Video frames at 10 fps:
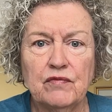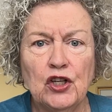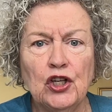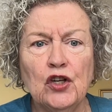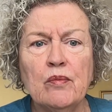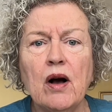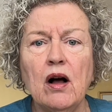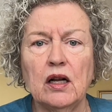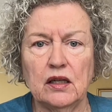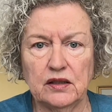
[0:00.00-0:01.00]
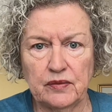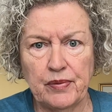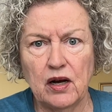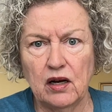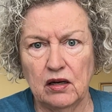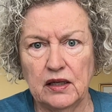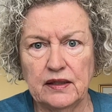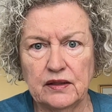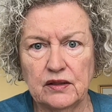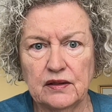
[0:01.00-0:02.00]
humongous
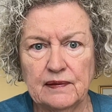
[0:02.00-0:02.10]
pond